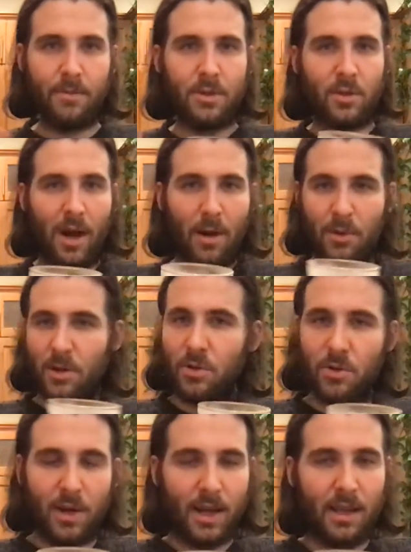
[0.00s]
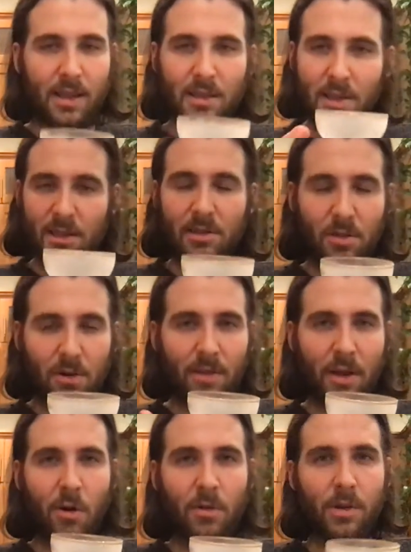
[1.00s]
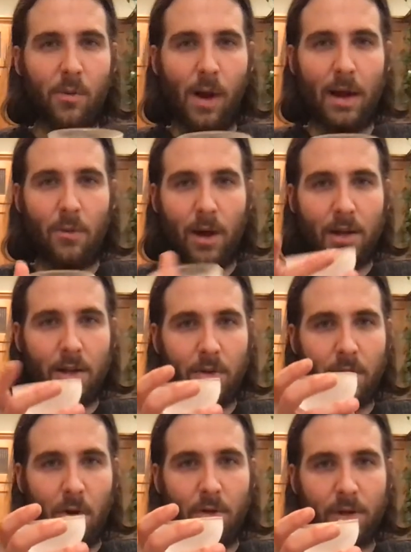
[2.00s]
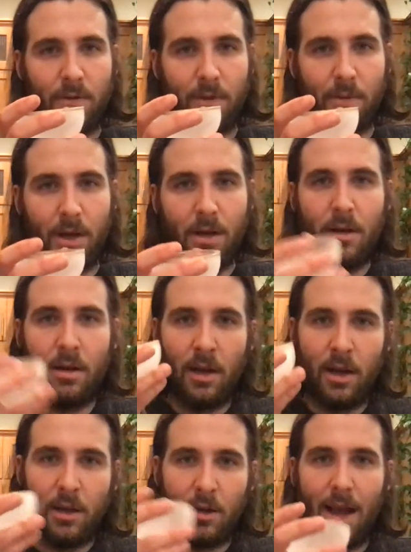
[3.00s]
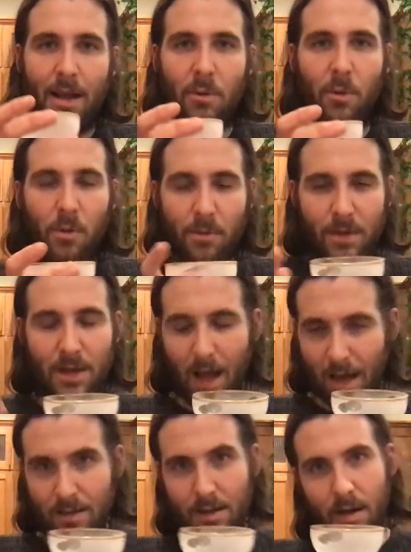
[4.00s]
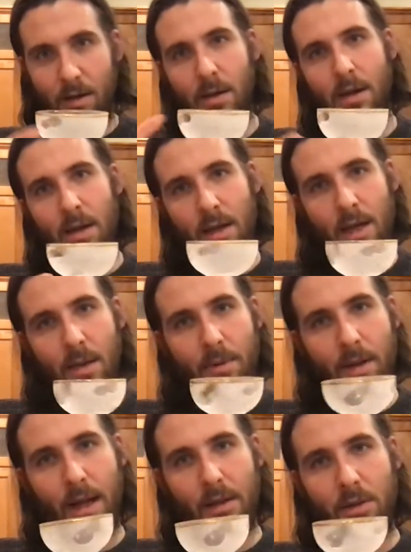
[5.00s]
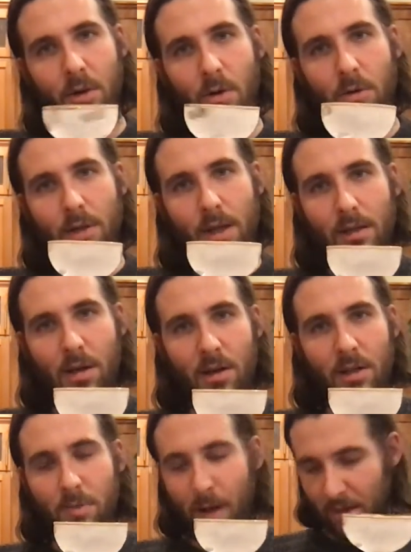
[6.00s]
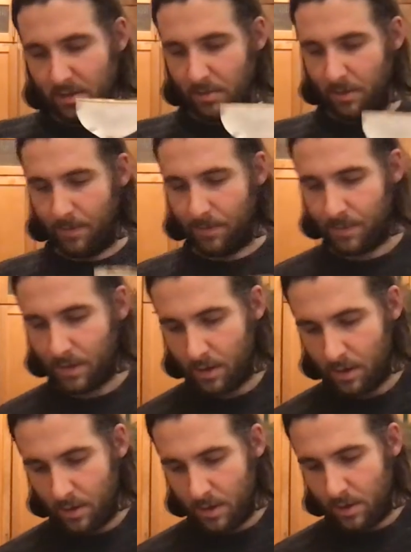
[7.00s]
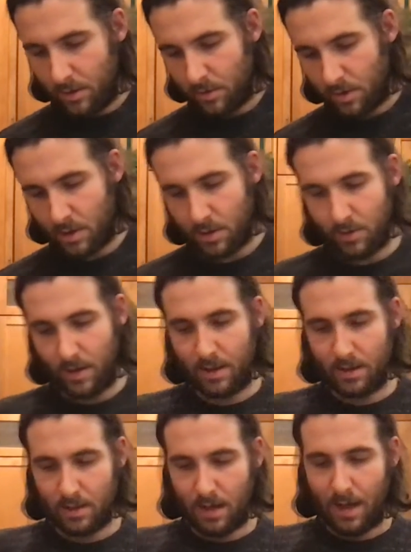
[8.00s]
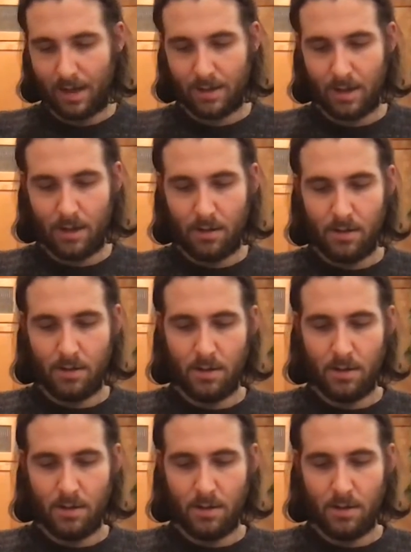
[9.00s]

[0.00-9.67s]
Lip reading: Try when you're drinking this, it's sort of like holding white wine. You don't want to hold it from here. Your hand will warm the cocktail. Keep it as cold as long as possible. I'm going to strain this cocktail.